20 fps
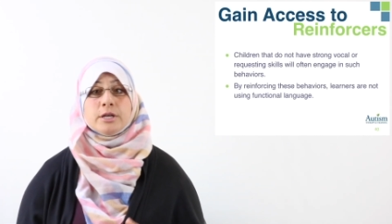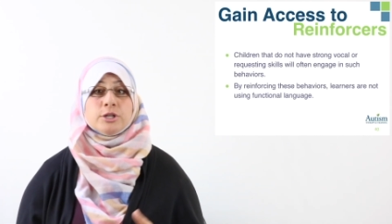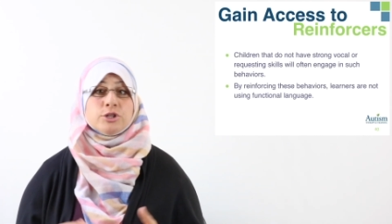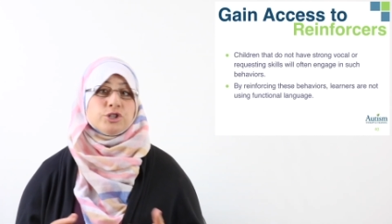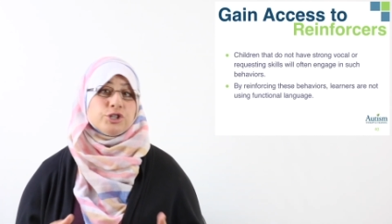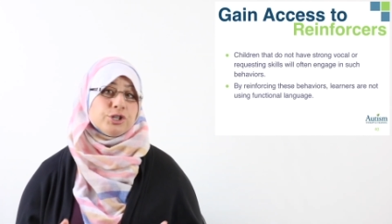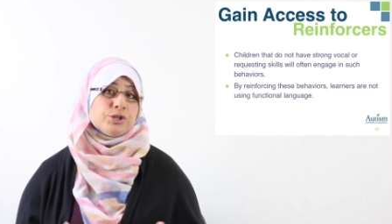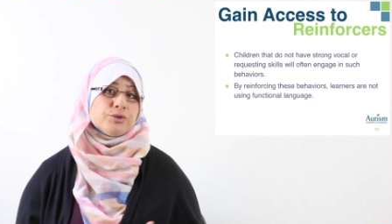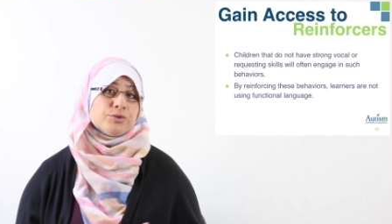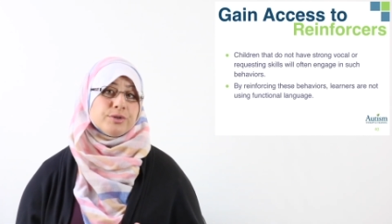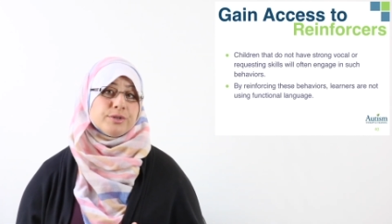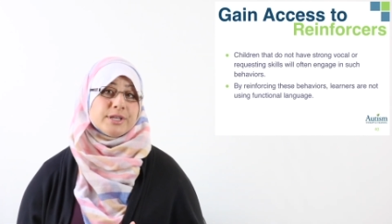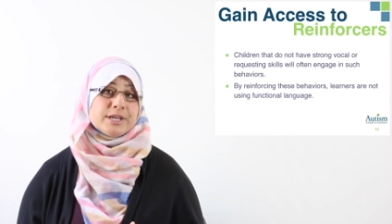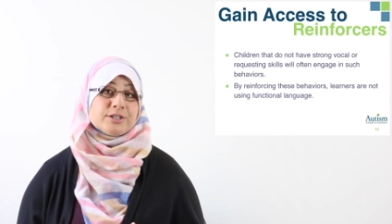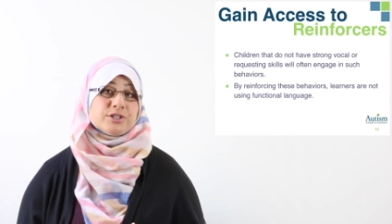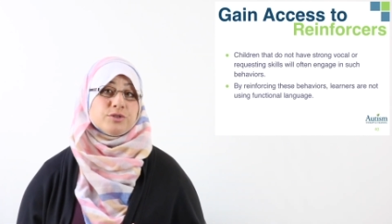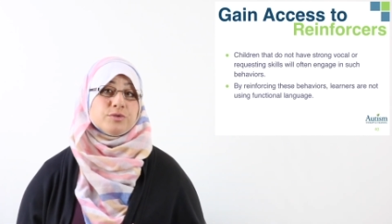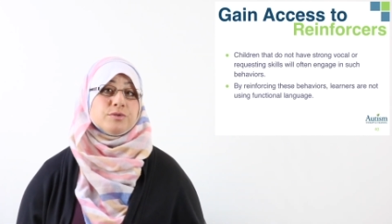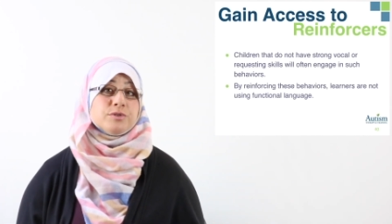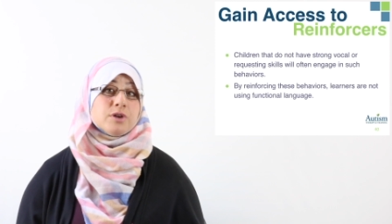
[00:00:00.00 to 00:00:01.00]
Children that
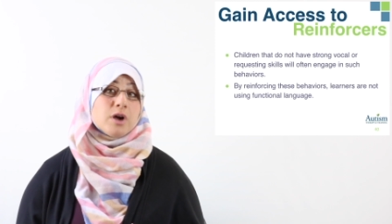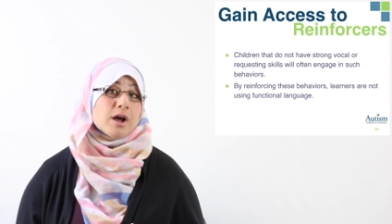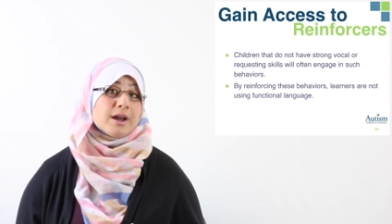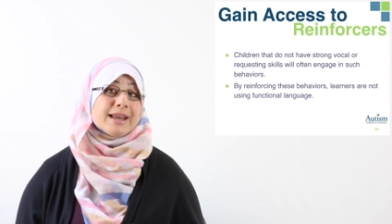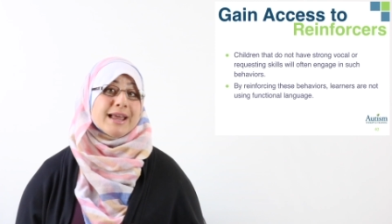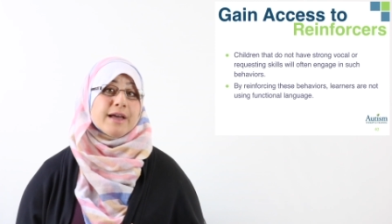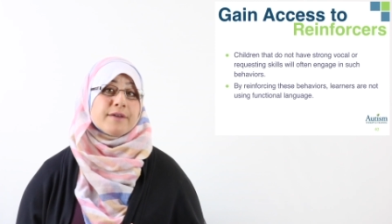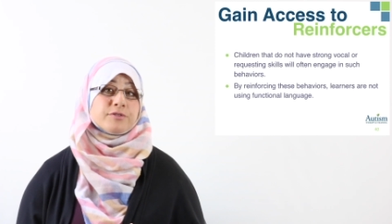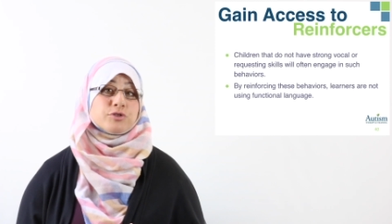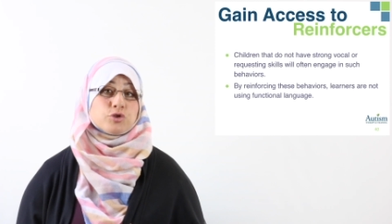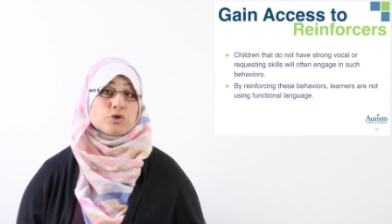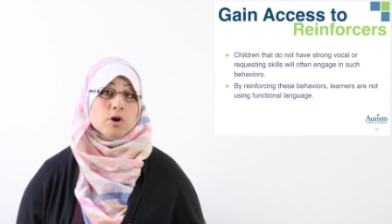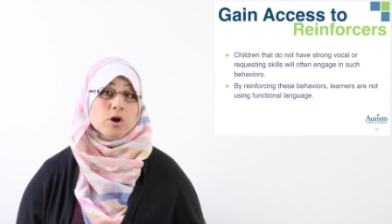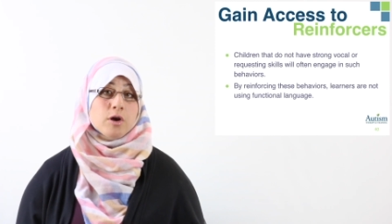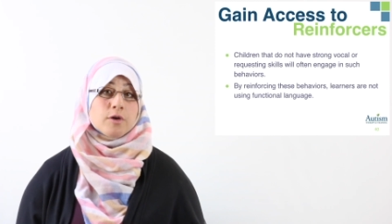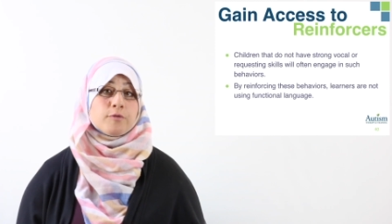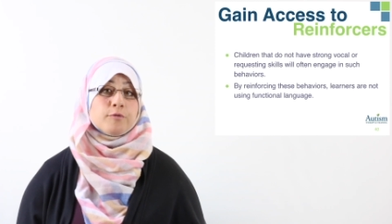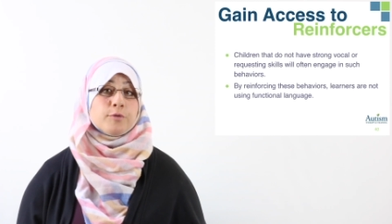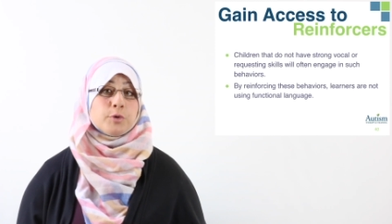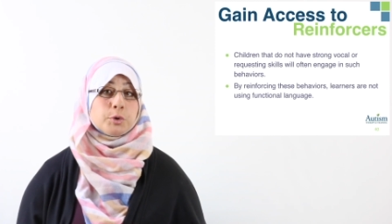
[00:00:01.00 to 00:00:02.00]
do not have
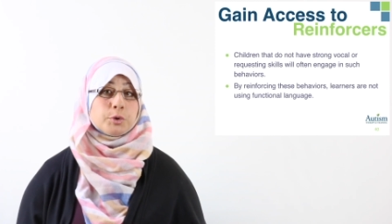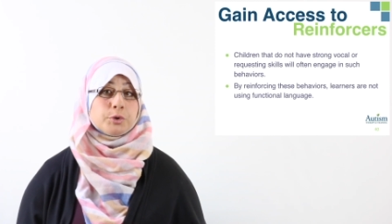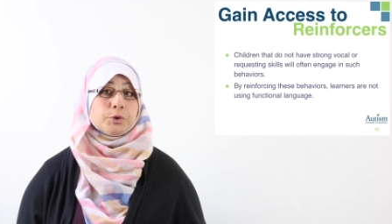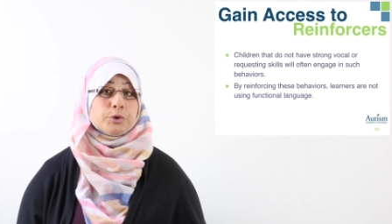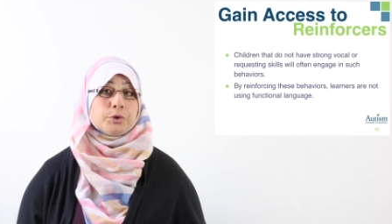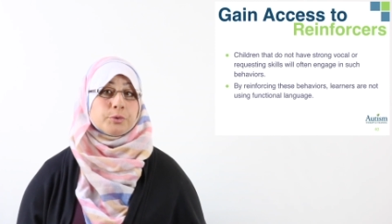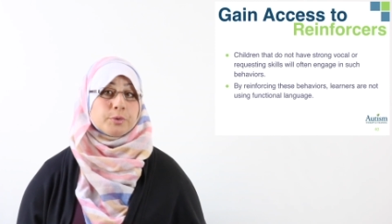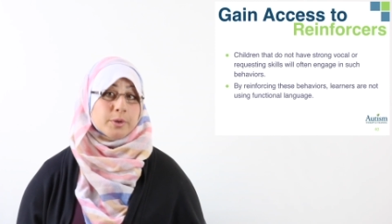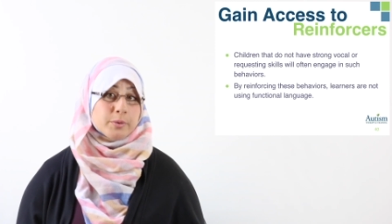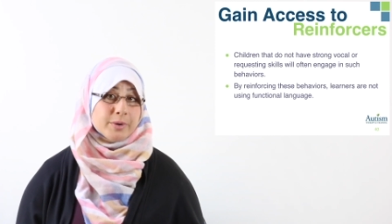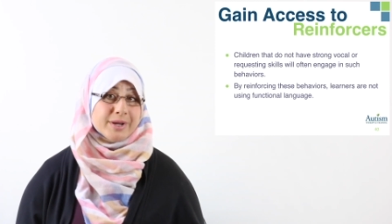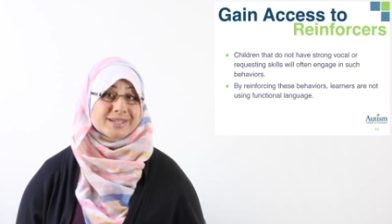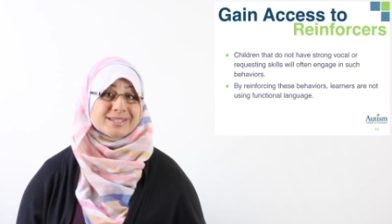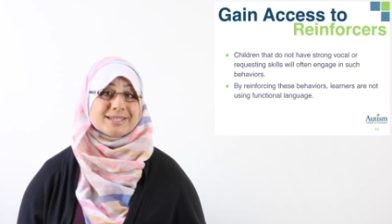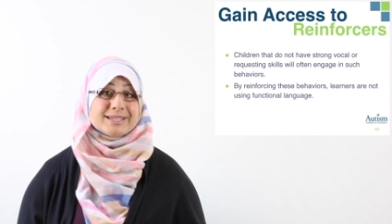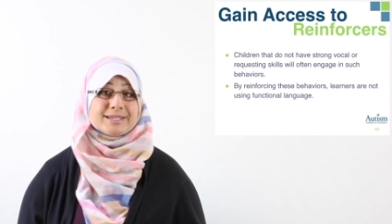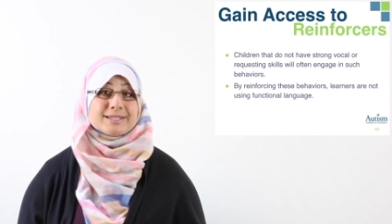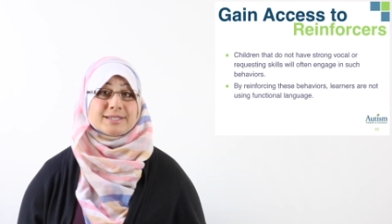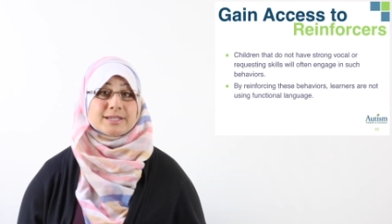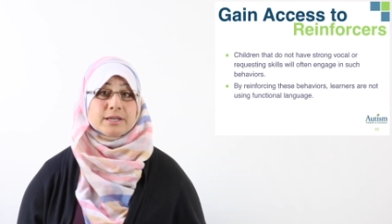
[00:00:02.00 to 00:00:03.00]
strong vocal or
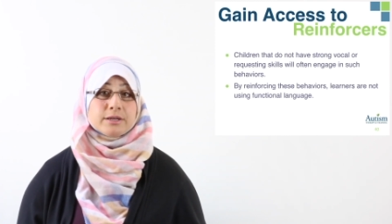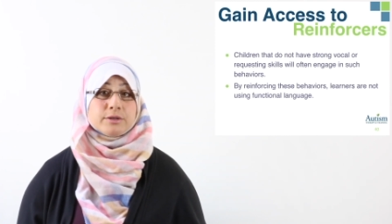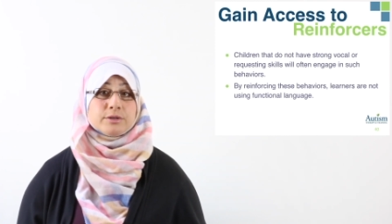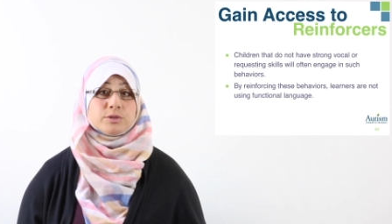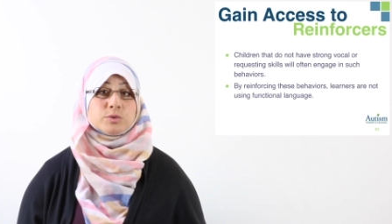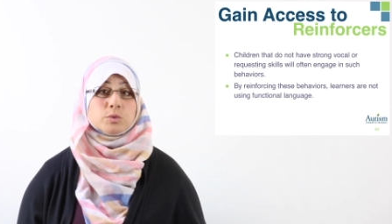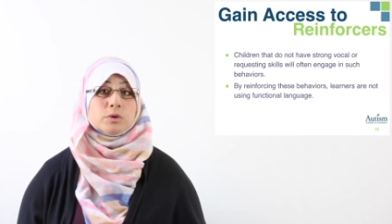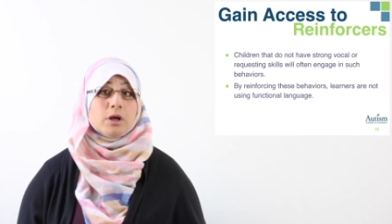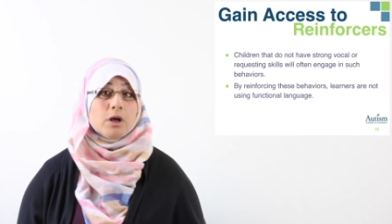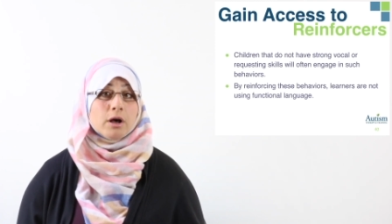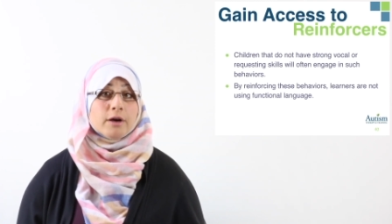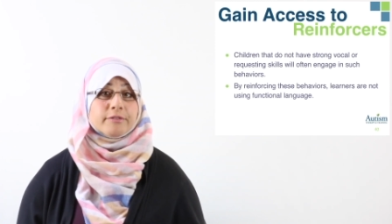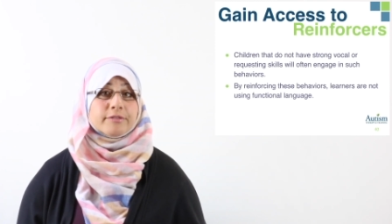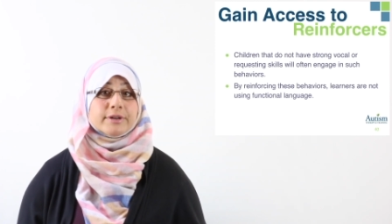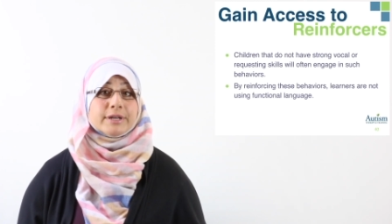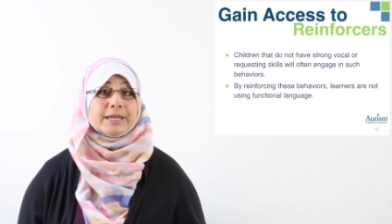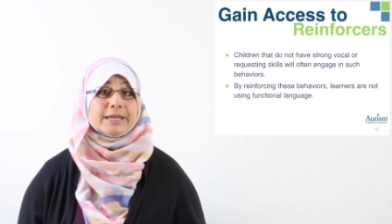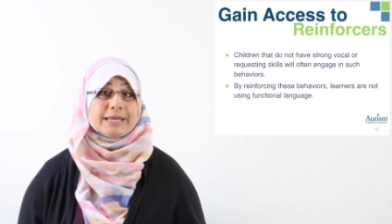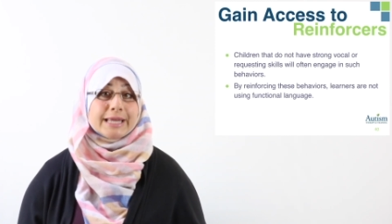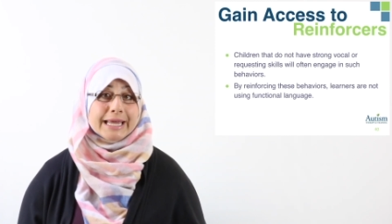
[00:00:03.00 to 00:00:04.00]
requesting skills will often
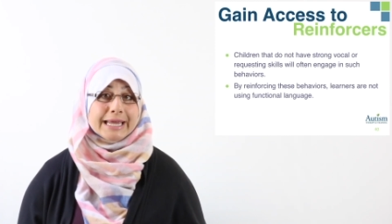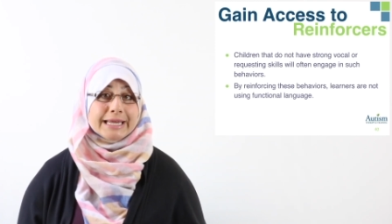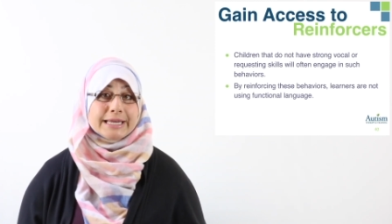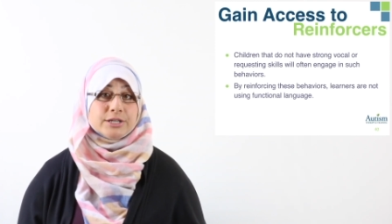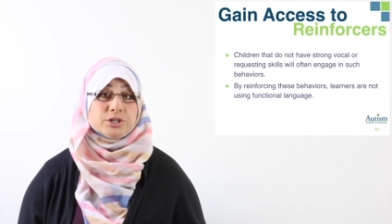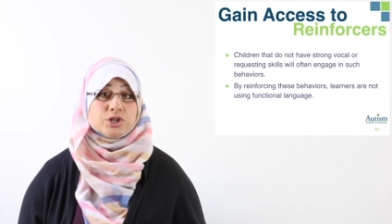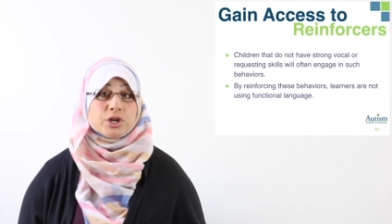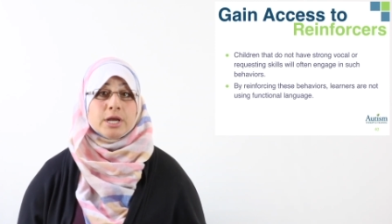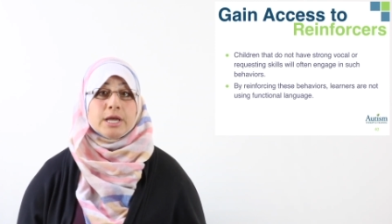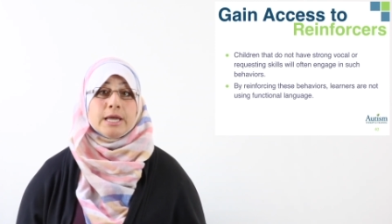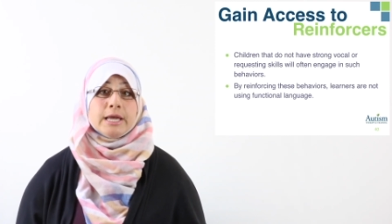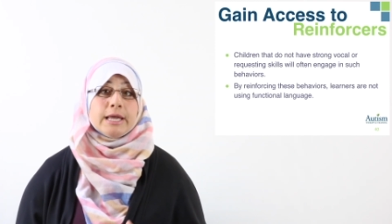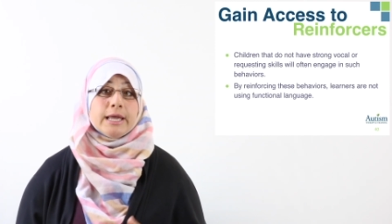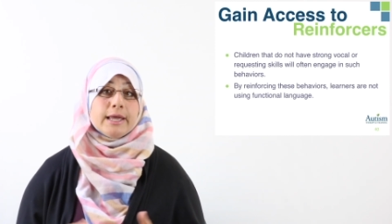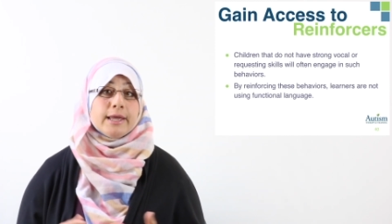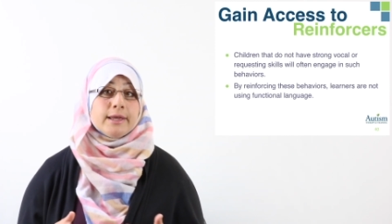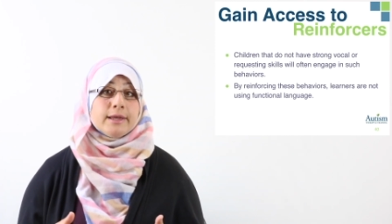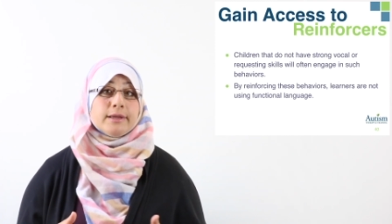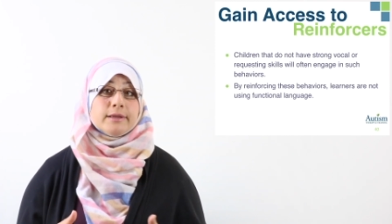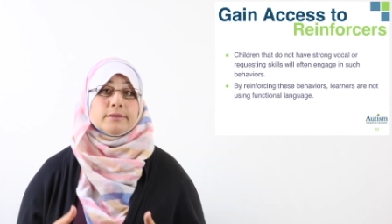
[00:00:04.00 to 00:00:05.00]
engage
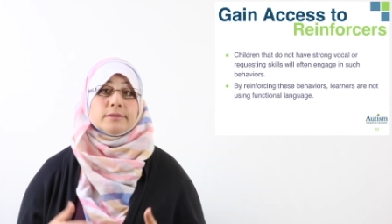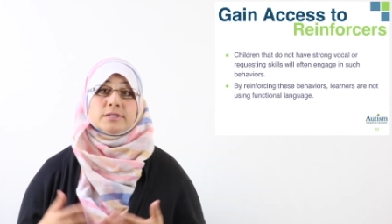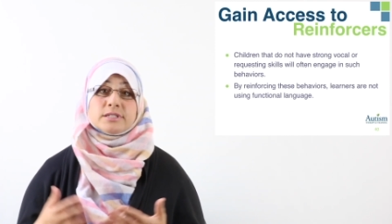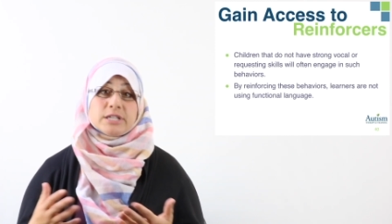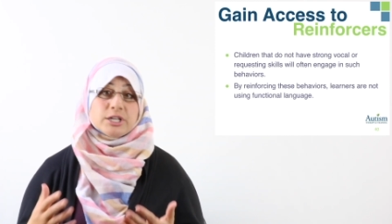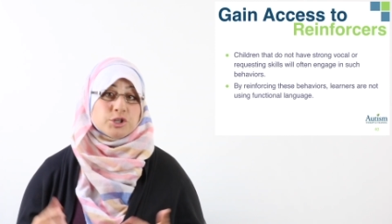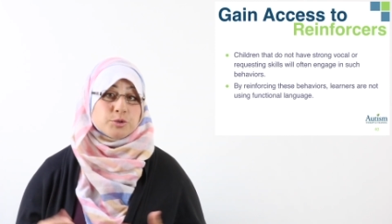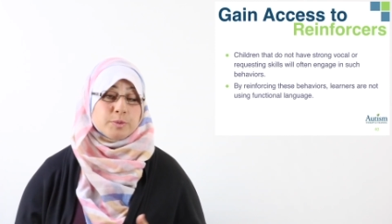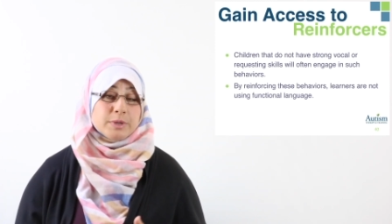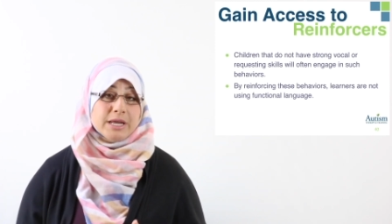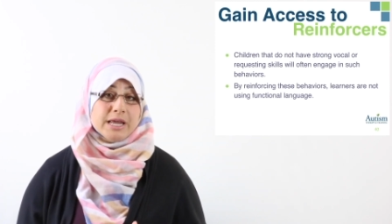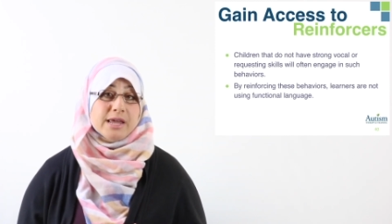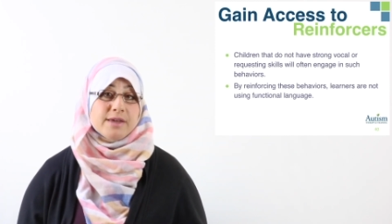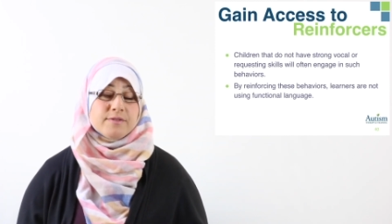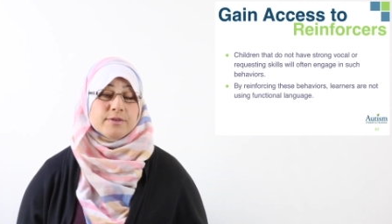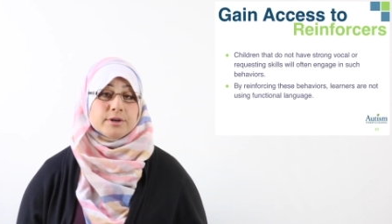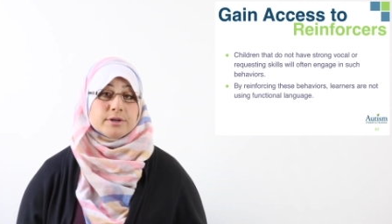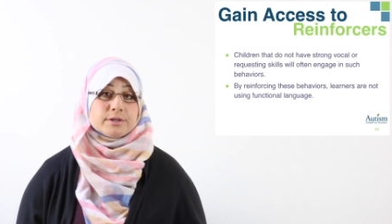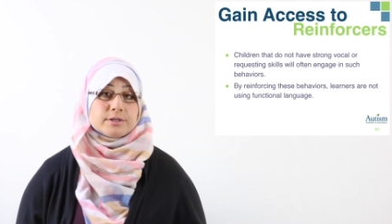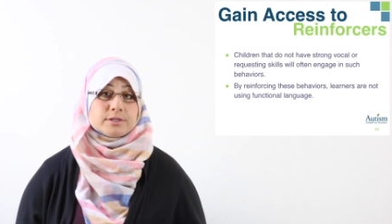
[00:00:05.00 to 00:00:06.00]
in such
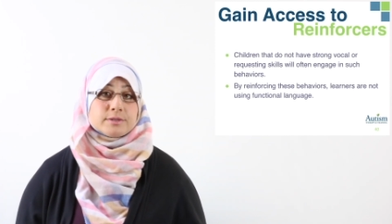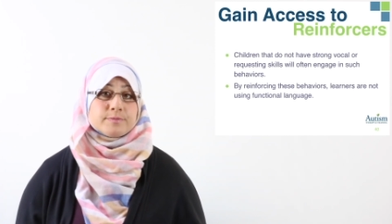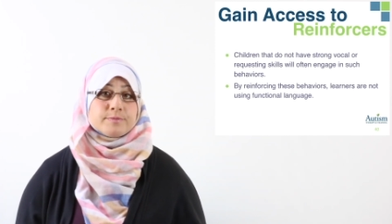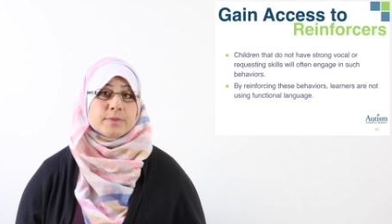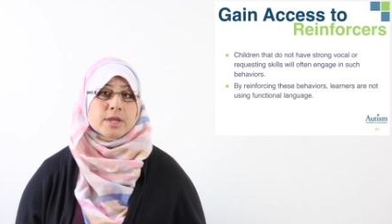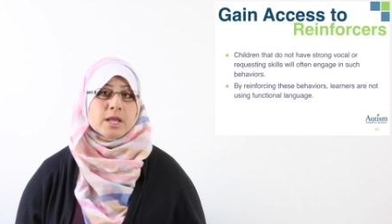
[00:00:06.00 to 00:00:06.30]
behaviors.